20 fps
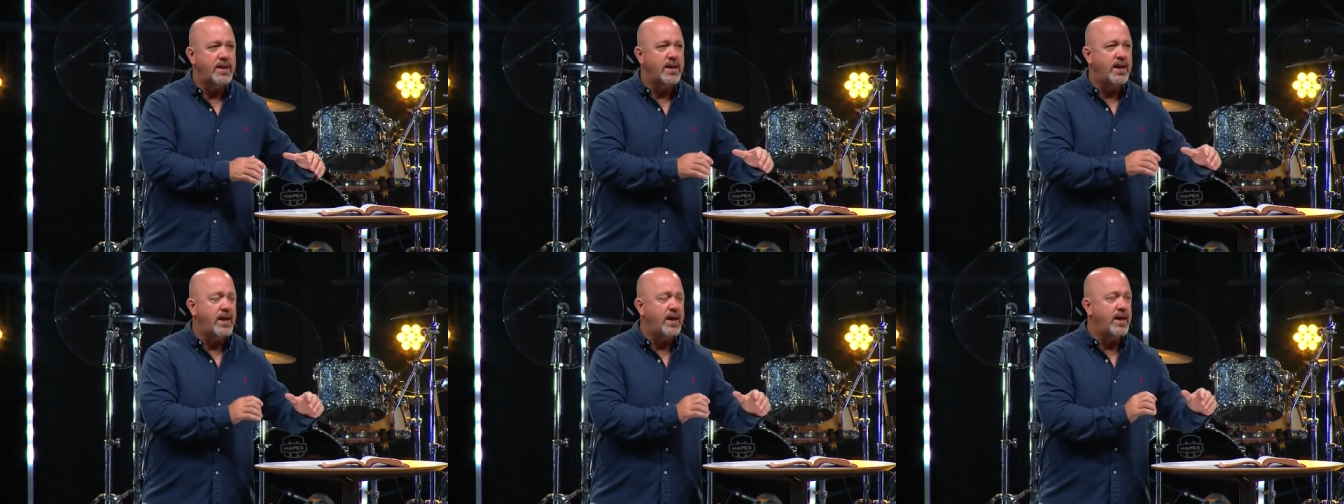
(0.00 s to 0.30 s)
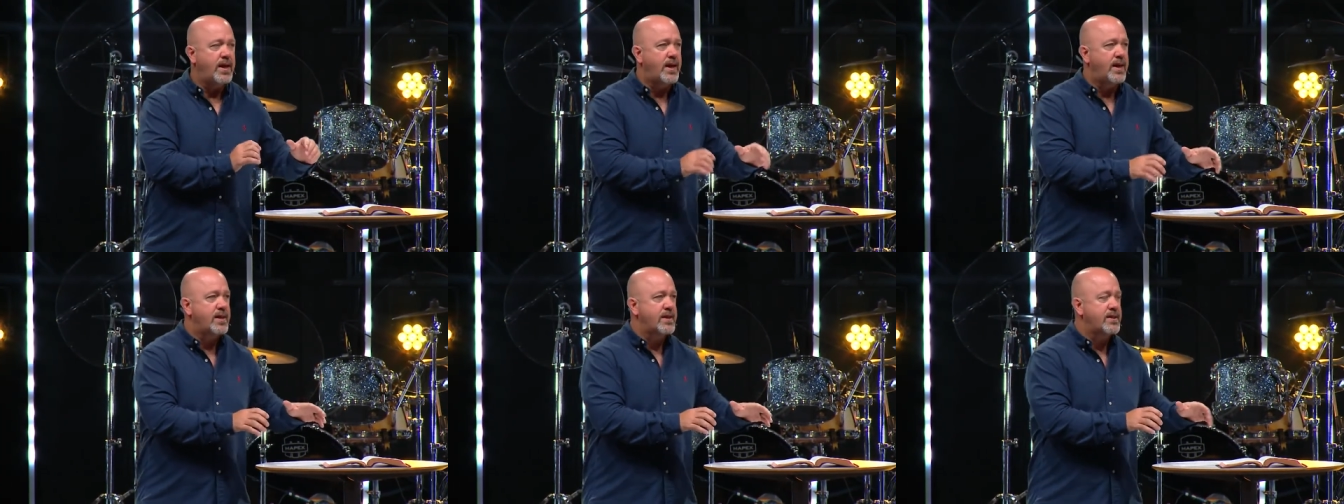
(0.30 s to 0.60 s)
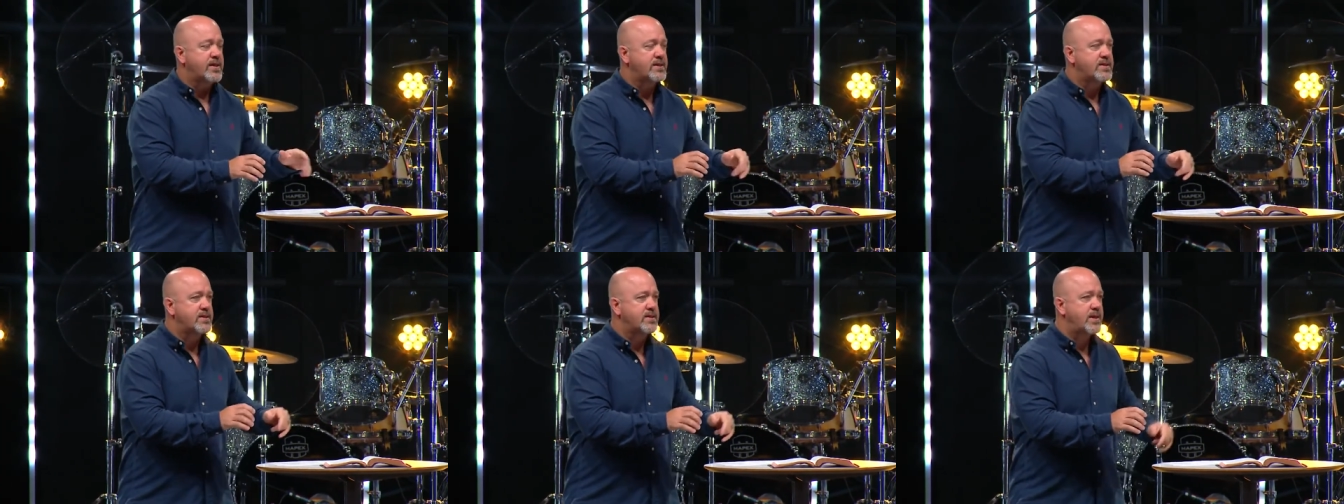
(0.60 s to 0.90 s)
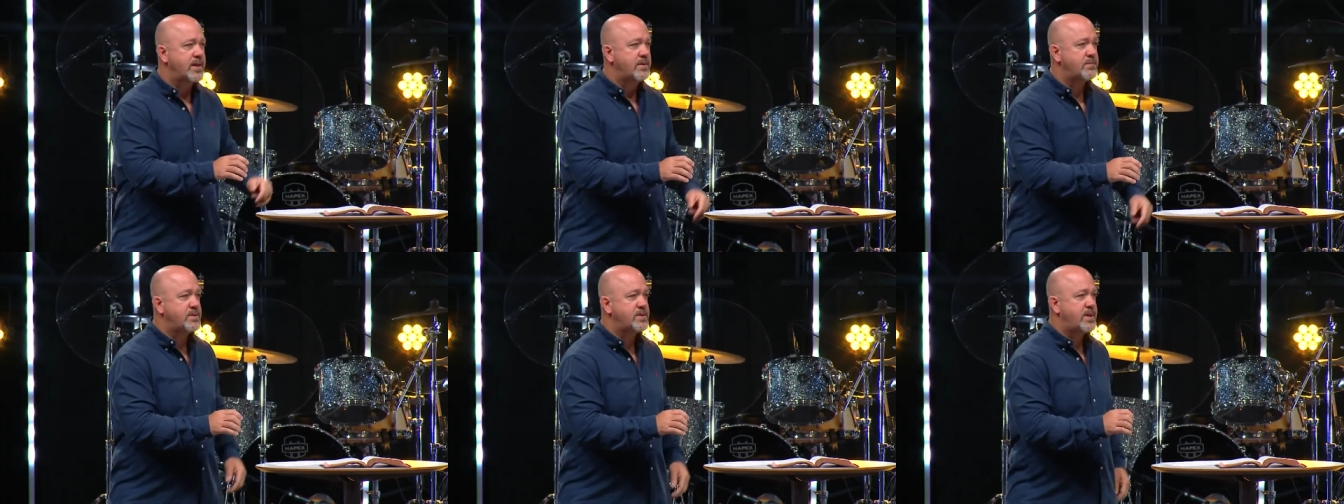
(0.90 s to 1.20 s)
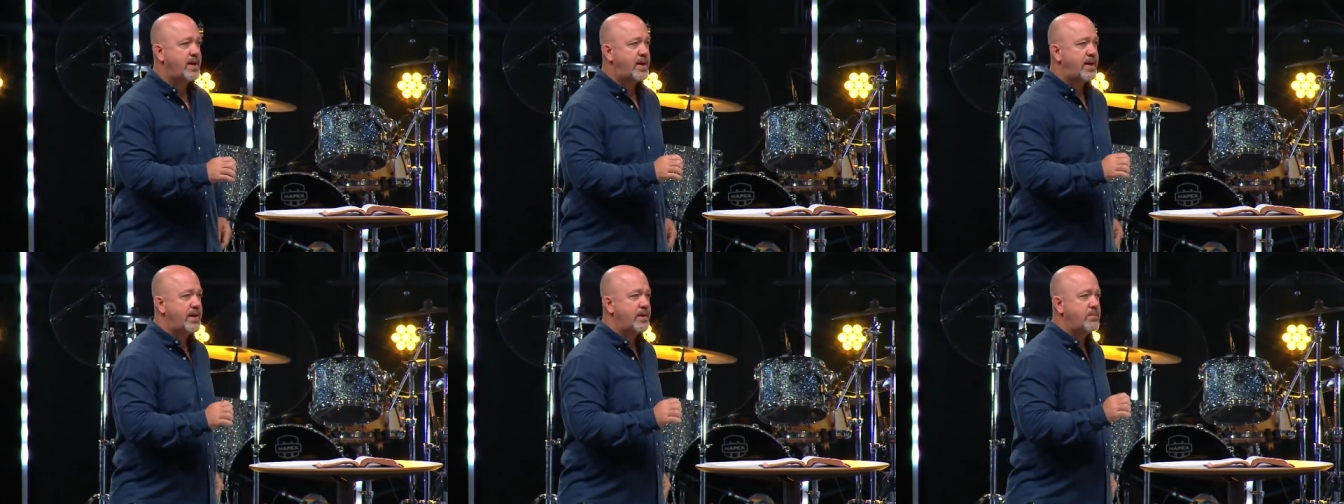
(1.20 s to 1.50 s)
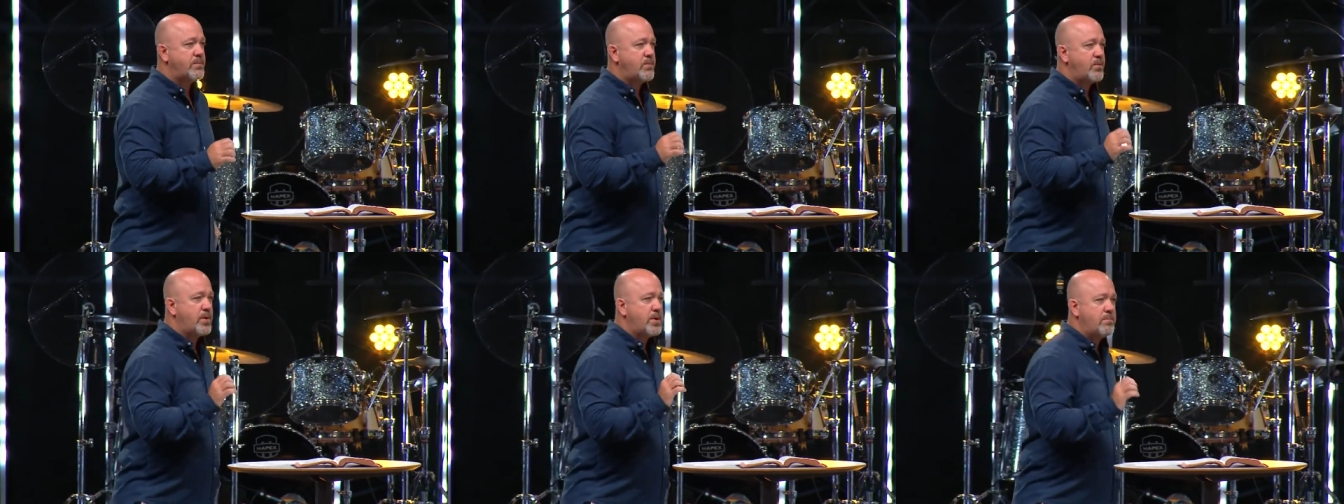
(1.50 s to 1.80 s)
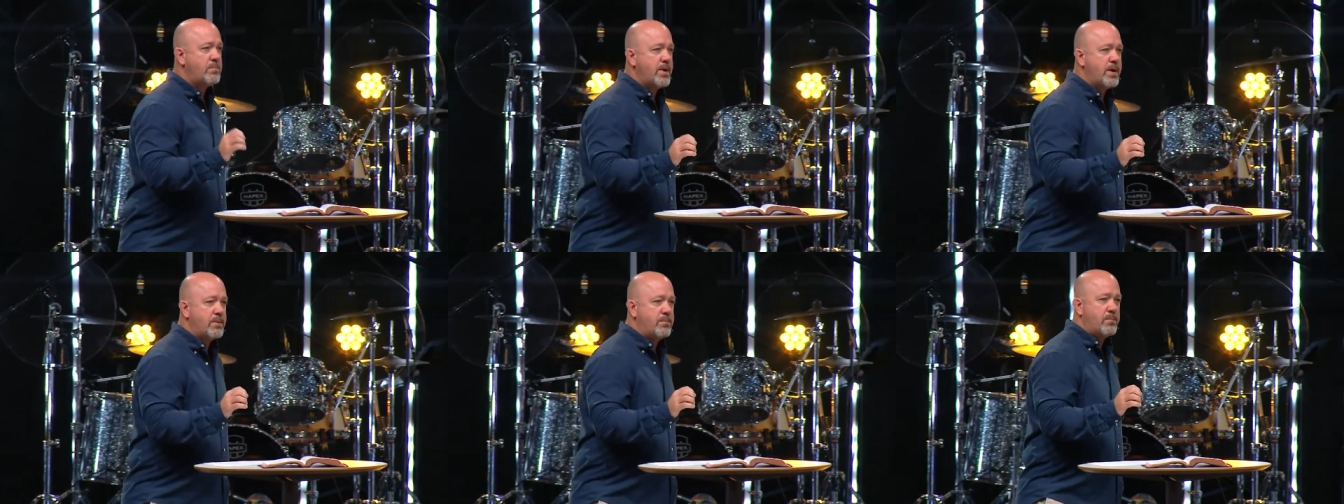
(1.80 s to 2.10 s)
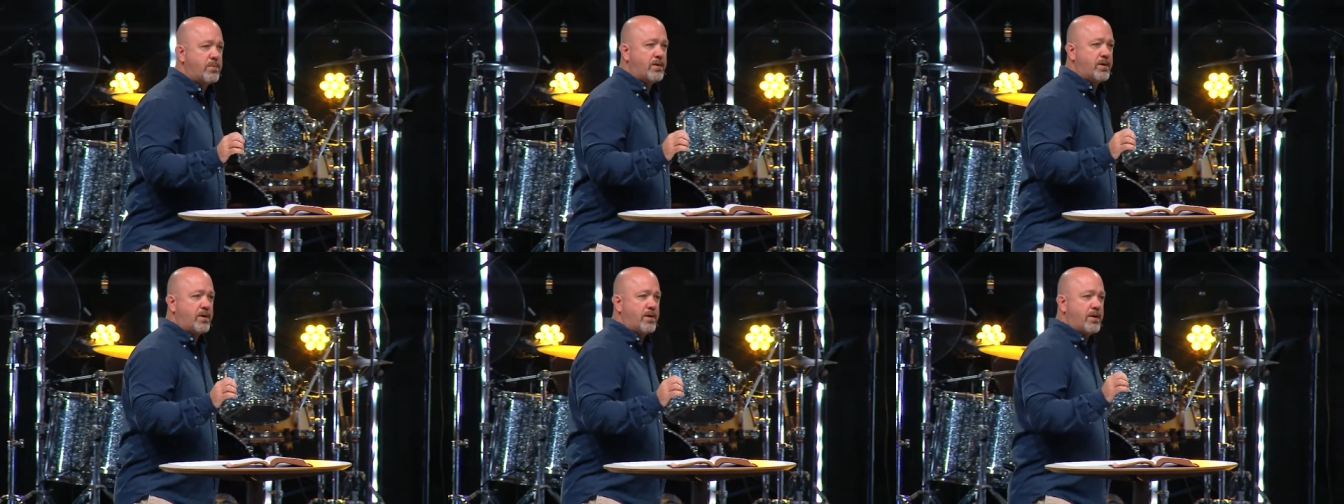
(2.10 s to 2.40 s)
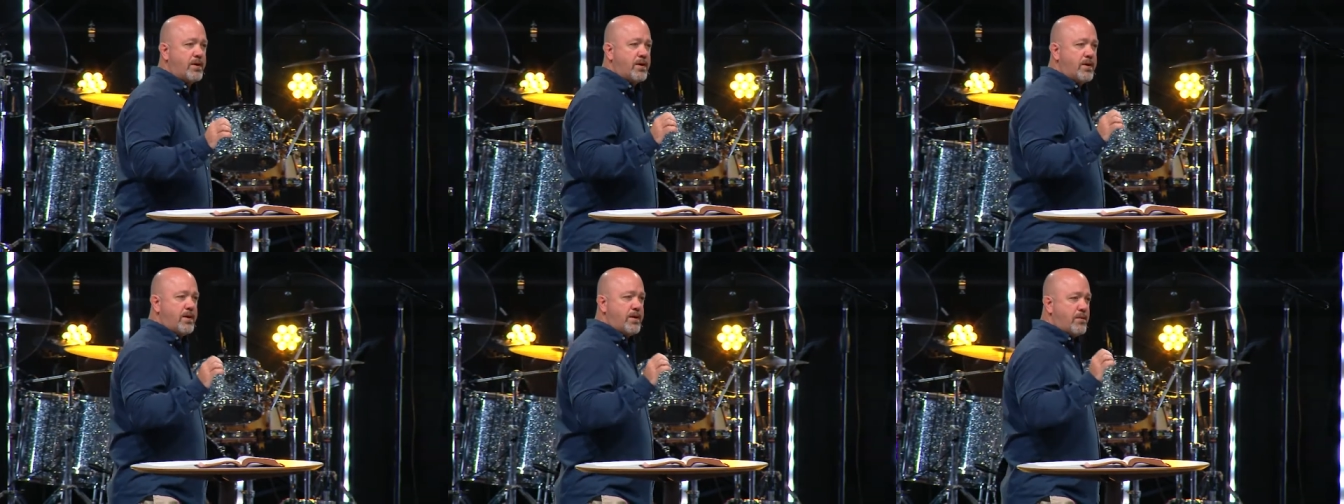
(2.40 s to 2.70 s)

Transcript: and not at the same time remember